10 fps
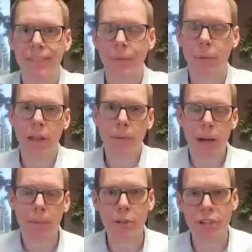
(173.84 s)
Well, I
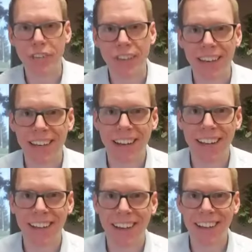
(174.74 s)
appreciate that. And
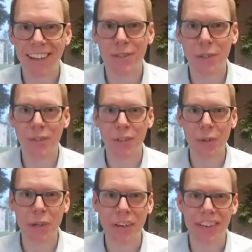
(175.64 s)
I sort of
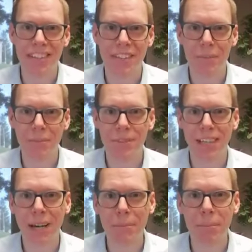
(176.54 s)
alluded to this at the
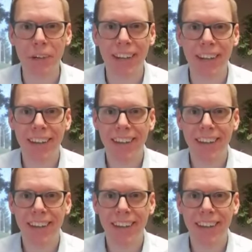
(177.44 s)
top, but